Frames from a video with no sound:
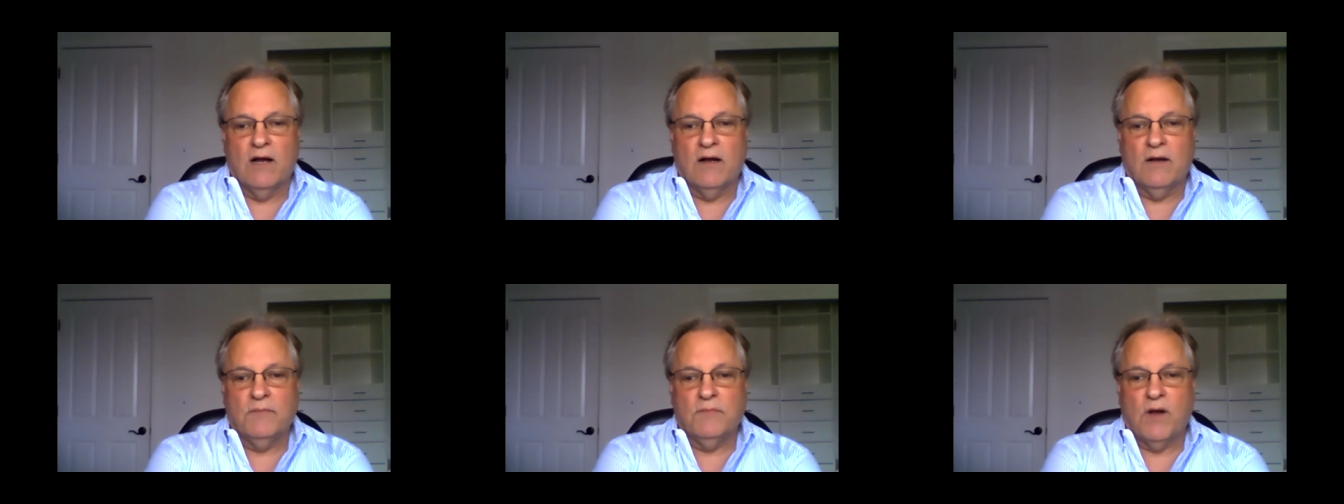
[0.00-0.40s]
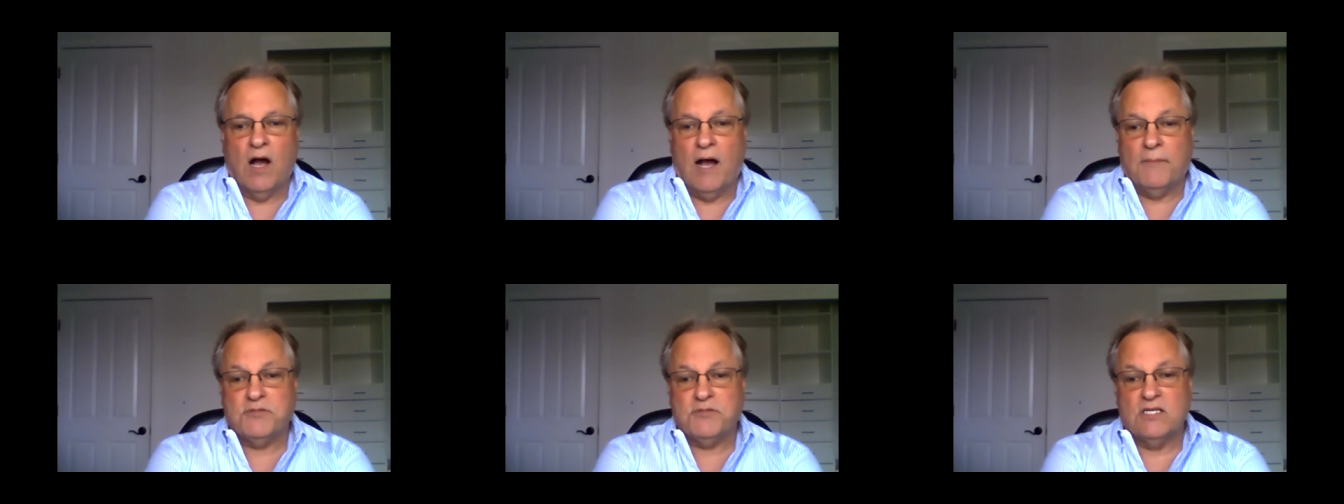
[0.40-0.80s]
um,
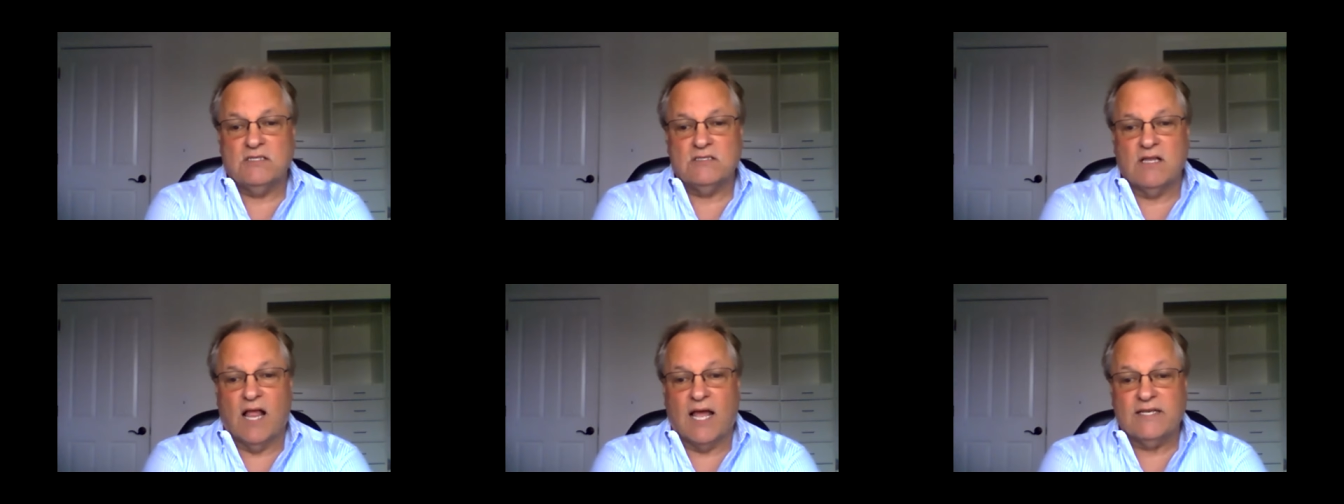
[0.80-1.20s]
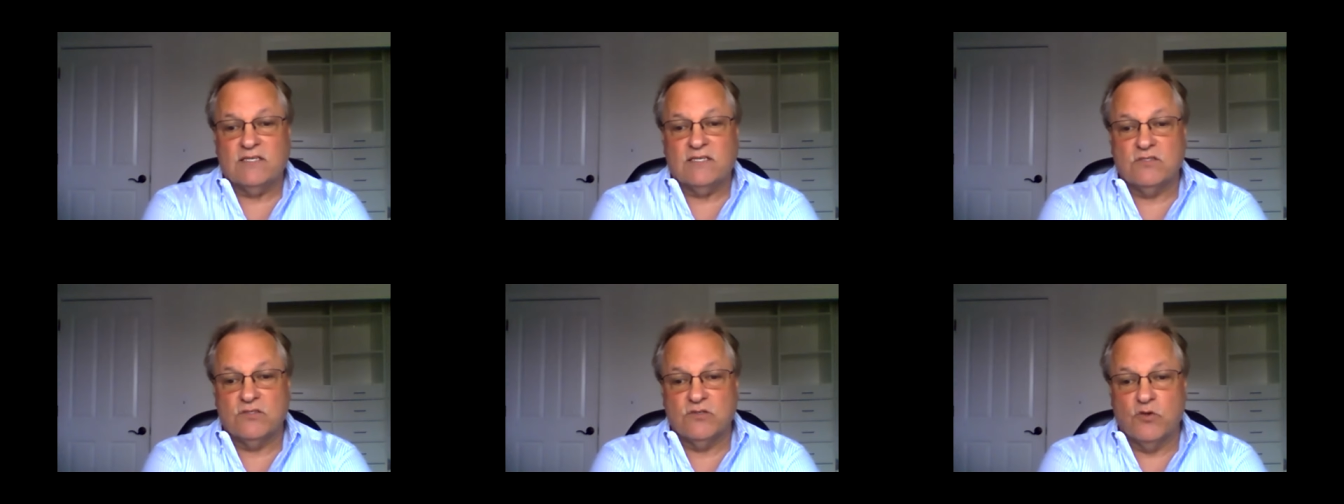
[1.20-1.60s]
options like
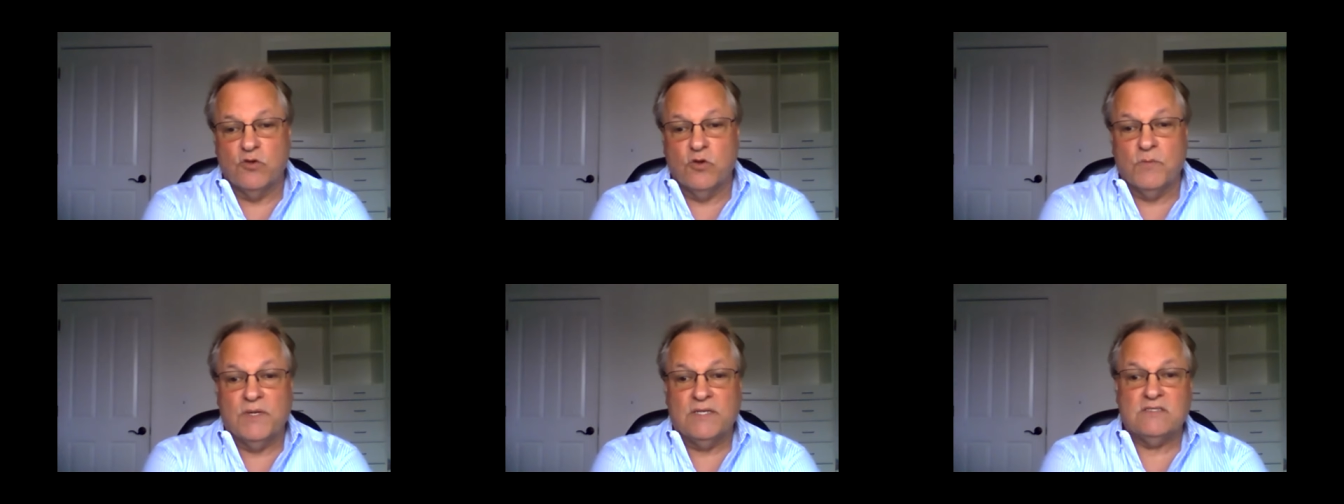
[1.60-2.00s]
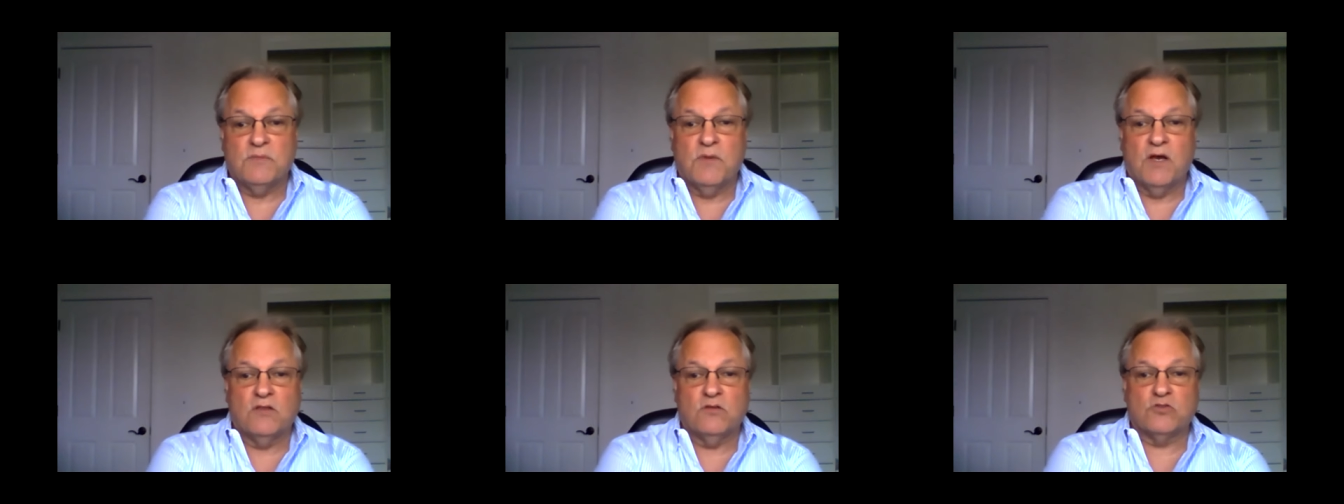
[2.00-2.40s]
zoom and
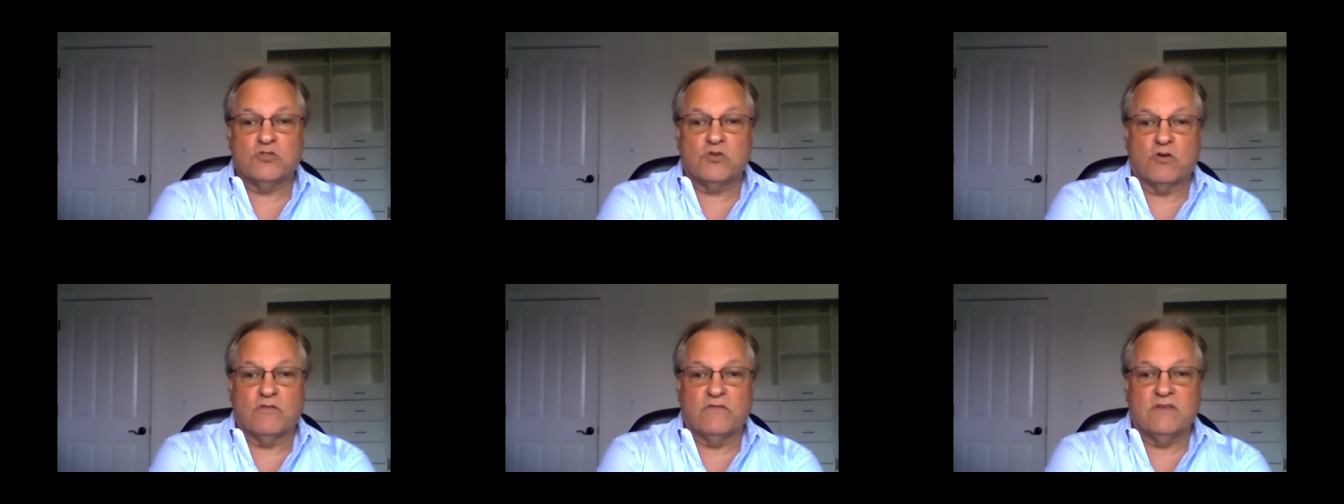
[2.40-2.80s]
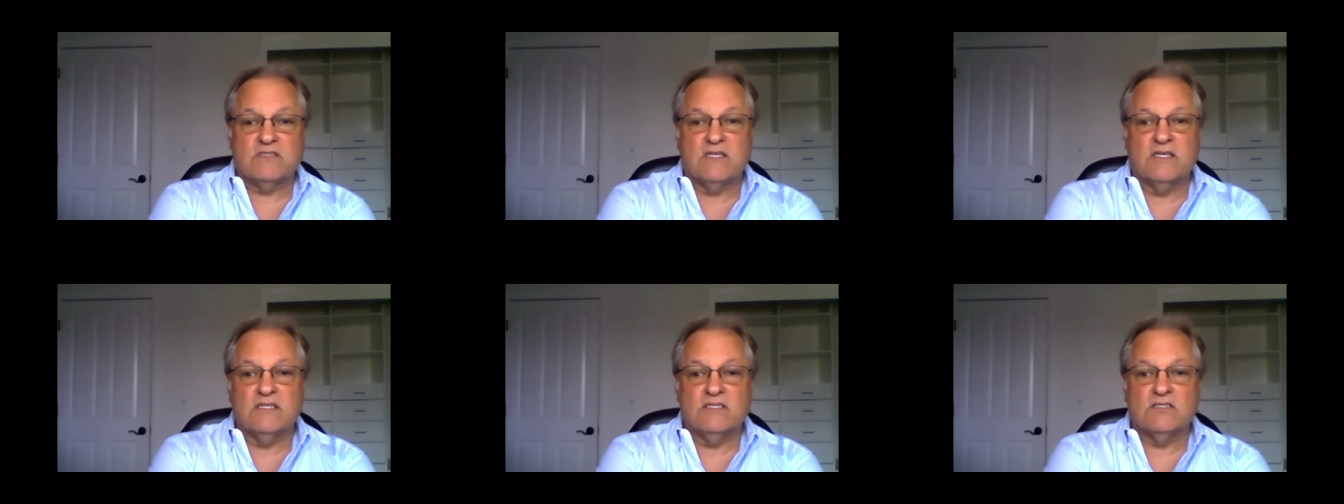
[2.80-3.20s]
some other
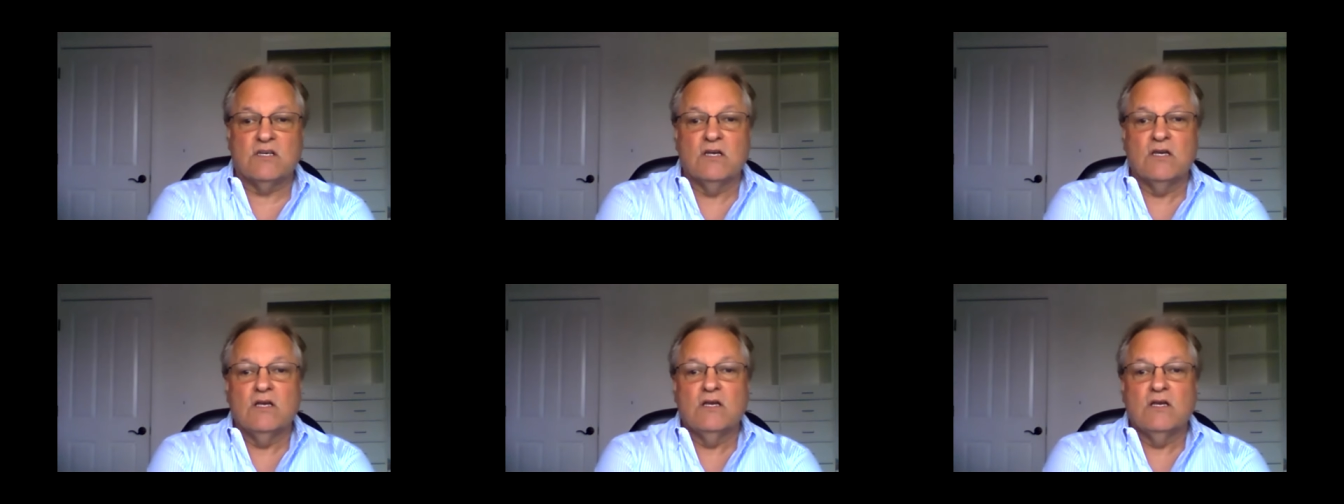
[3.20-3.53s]
services